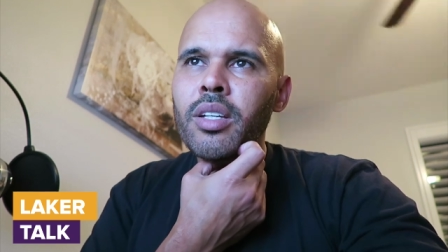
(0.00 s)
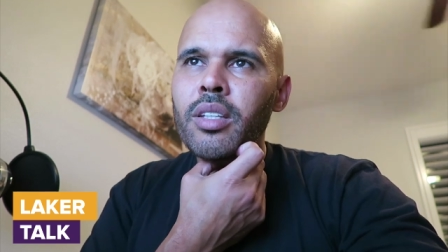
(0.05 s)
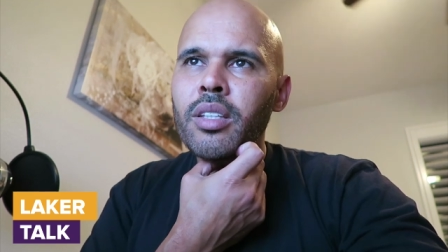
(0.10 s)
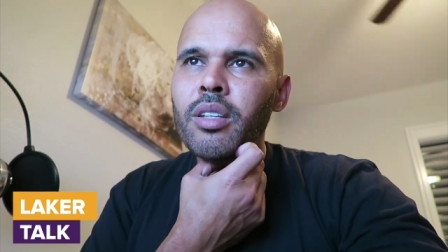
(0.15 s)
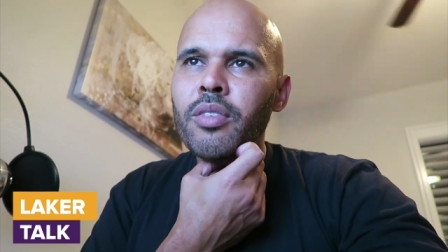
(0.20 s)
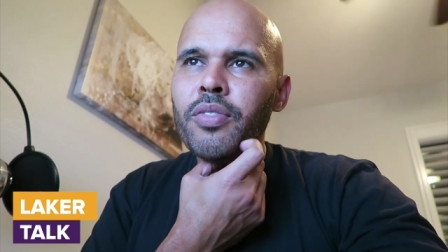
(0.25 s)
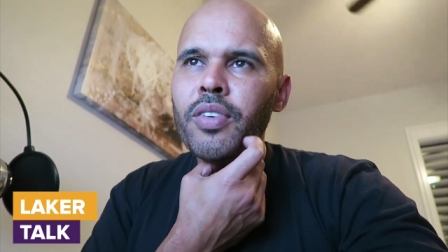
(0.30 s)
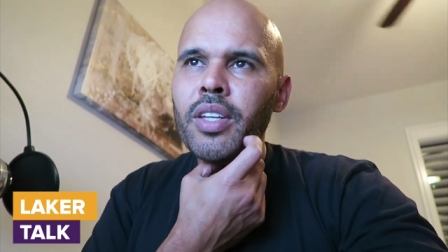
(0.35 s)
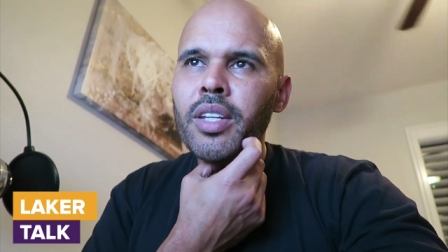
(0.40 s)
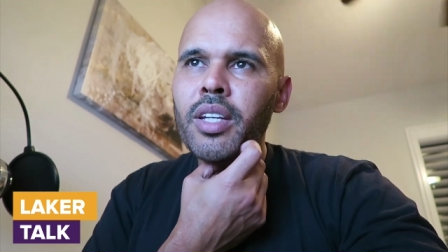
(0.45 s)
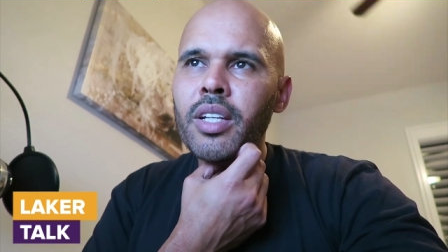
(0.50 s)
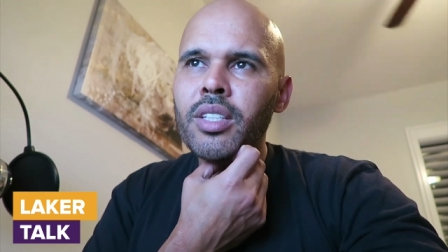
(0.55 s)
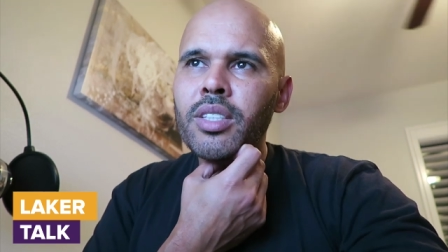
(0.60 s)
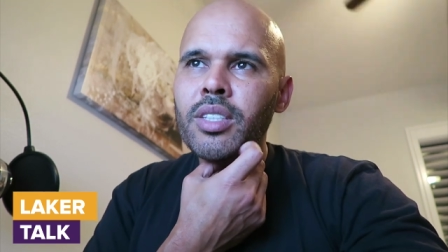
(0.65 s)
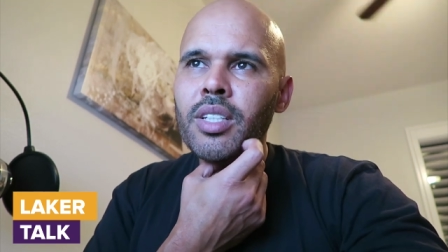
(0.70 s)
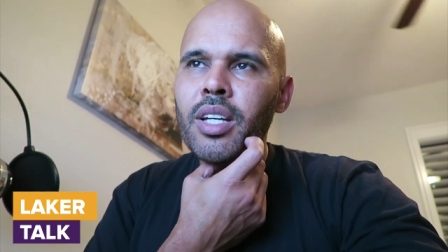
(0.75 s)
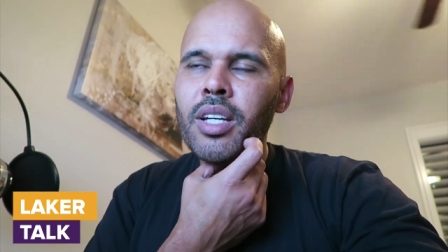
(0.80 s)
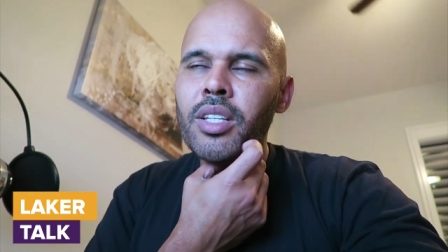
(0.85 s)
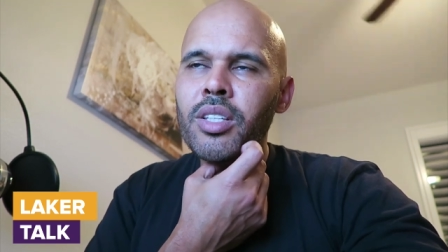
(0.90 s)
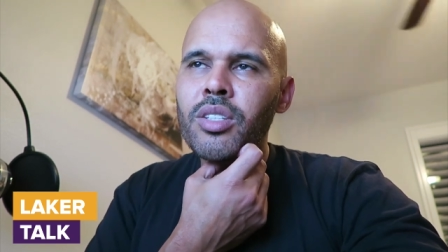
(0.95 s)
the Phoenix
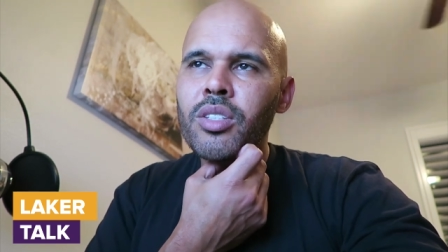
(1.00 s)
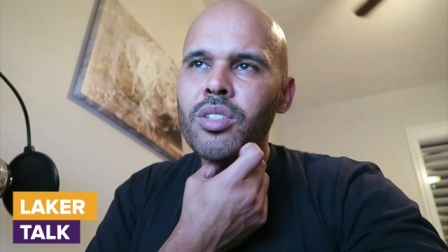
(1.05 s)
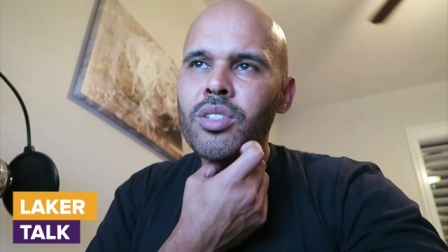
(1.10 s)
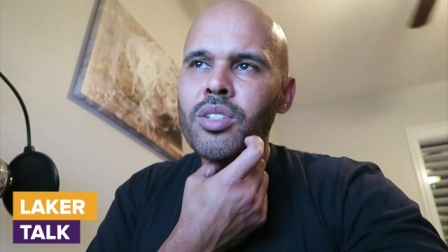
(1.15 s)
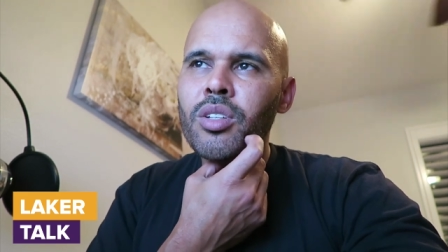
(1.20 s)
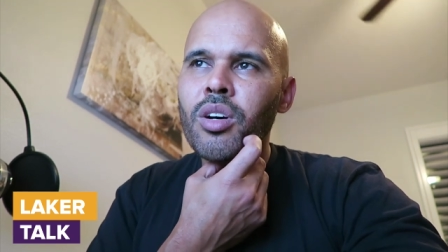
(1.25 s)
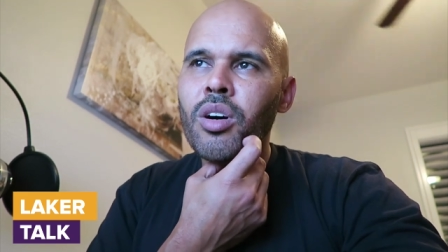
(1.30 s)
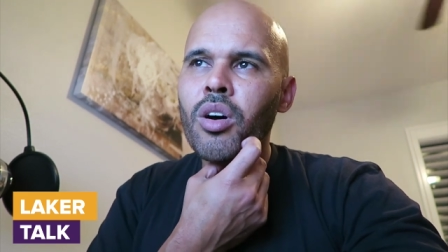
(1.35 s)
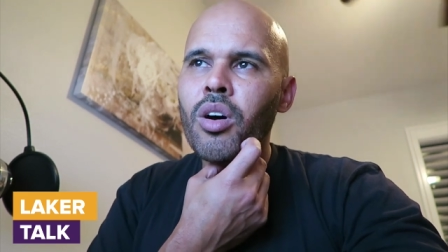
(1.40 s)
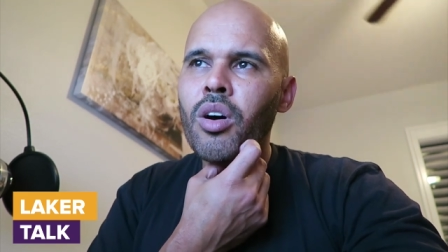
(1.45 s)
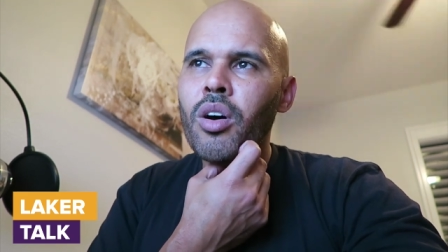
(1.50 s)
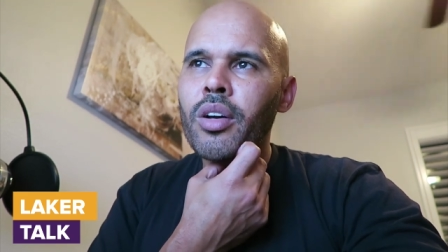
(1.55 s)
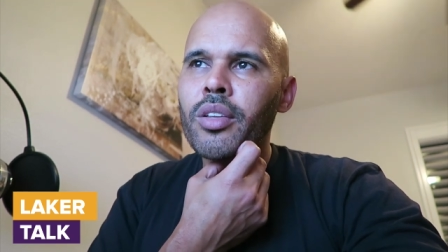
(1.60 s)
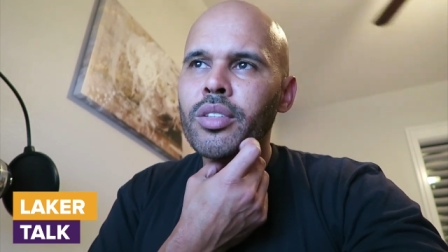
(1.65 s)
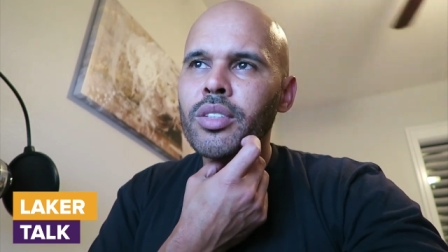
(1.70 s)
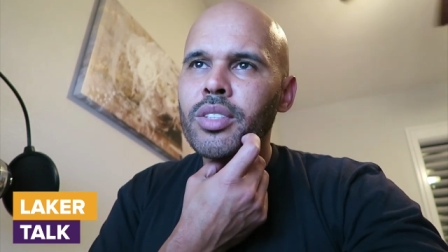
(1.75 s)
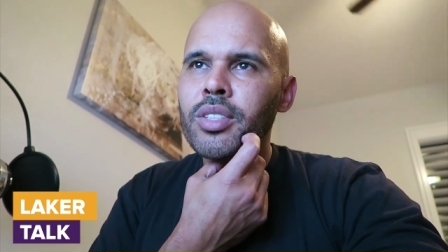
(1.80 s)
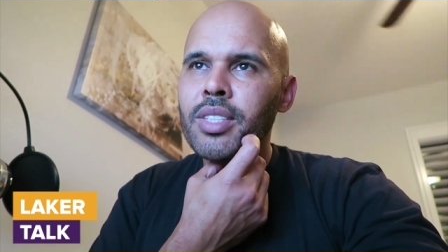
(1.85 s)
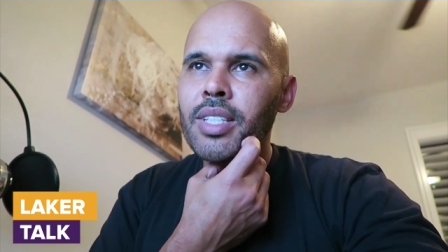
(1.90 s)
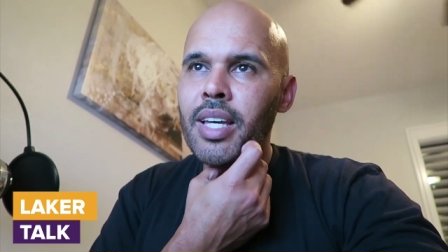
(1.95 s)
Suns
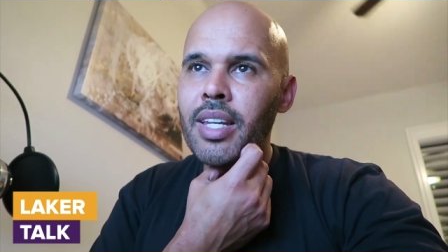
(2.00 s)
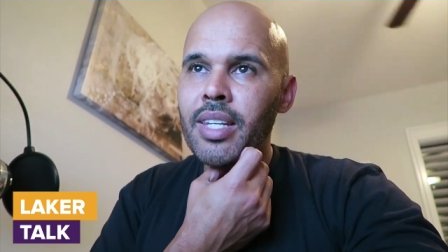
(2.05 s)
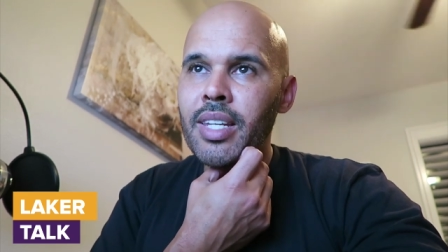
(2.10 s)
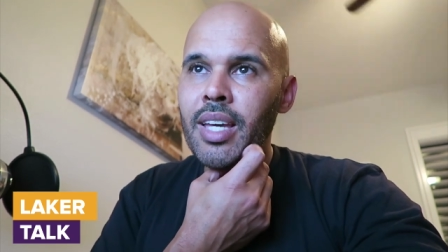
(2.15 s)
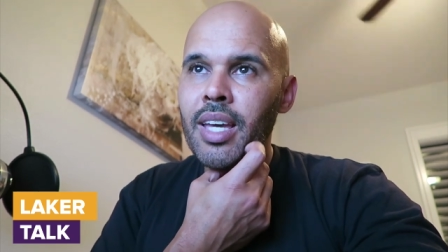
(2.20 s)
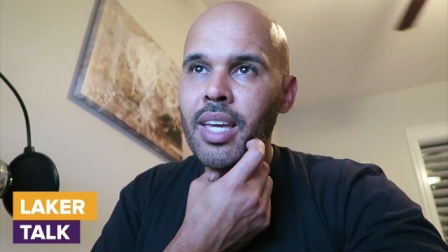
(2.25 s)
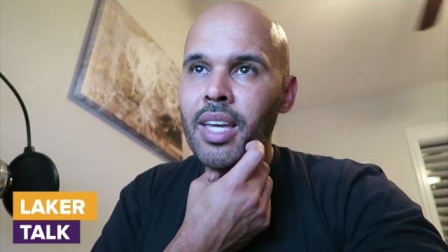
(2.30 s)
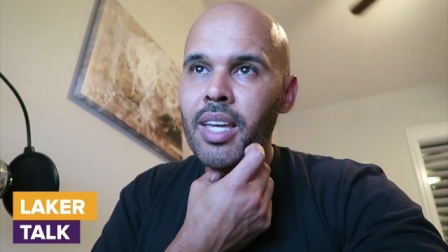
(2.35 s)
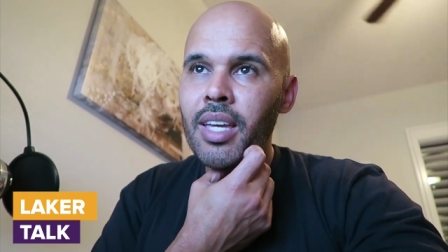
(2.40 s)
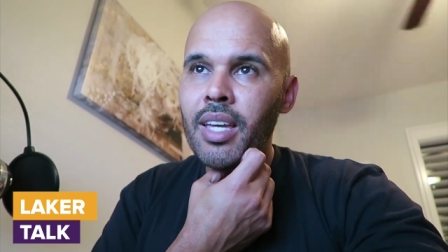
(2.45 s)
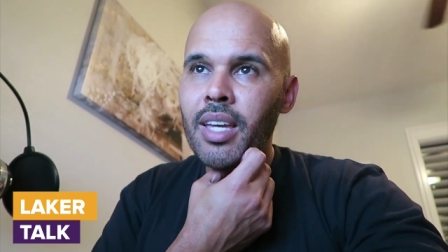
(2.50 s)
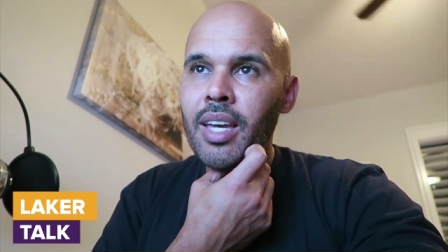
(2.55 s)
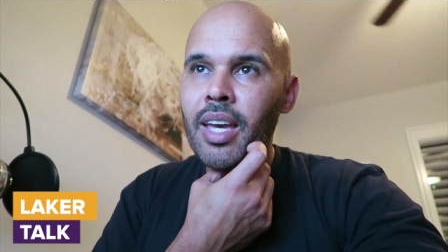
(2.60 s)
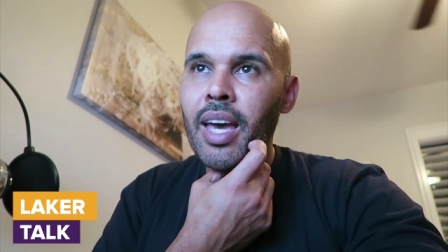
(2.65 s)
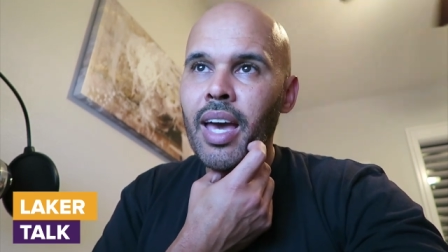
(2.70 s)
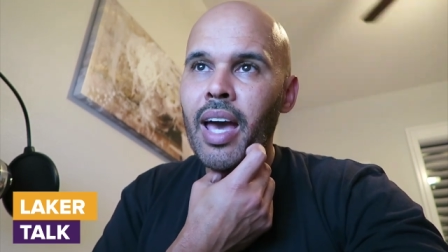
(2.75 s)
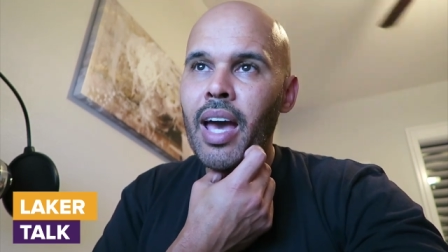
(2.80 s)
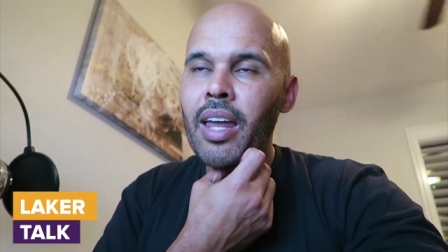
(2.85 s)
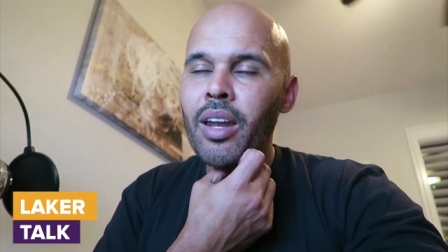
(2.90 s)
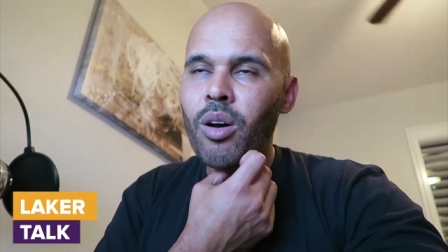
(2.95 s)
on Sunday
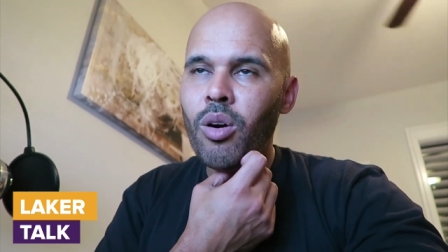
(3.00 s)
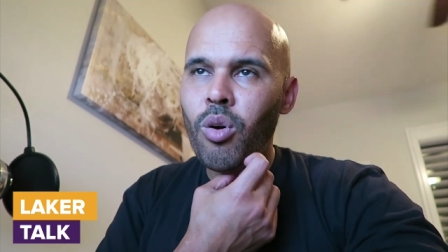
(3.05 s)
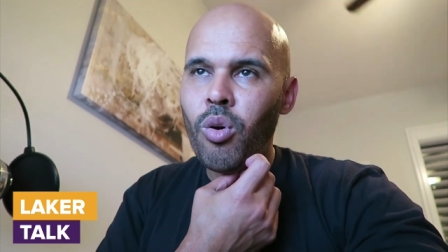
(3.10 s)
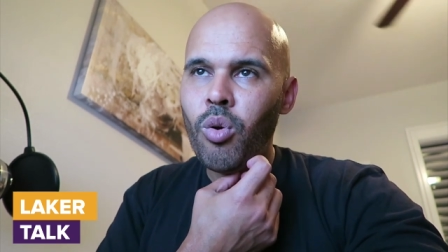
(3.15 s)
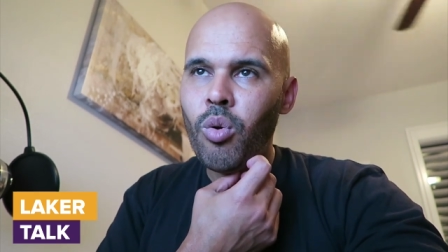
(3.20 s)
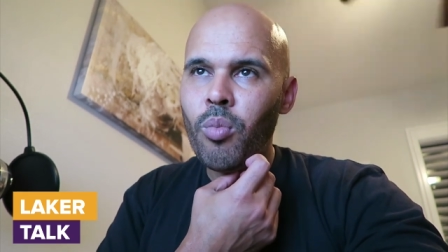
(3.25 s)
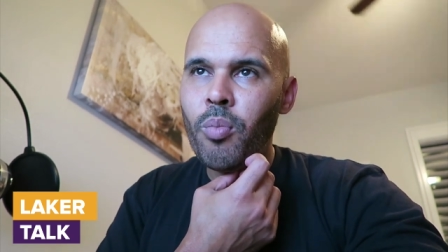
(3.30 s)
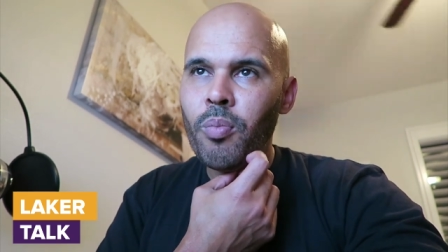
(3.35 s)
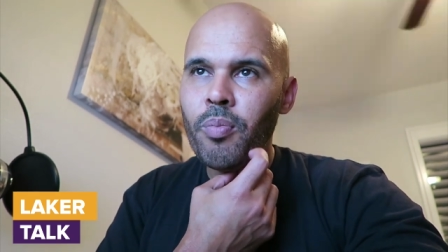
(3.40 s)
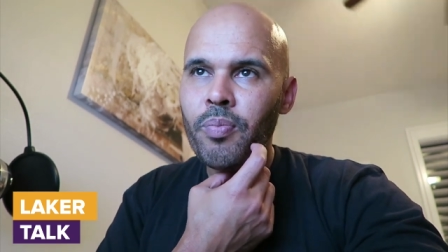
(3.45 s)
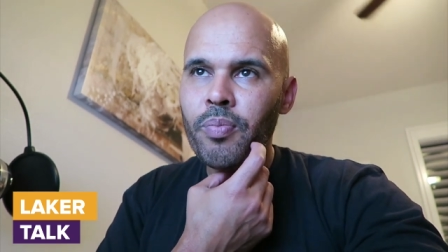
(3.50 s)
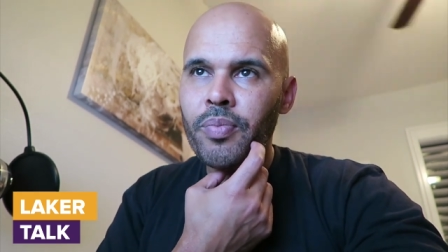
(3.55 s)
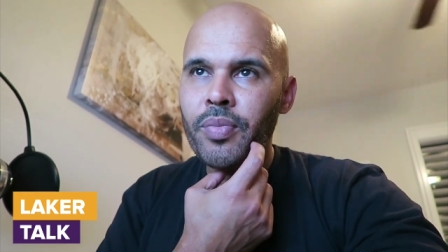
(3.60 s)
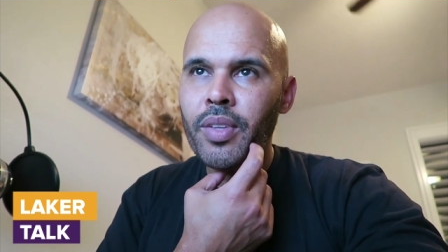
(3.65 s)
at home,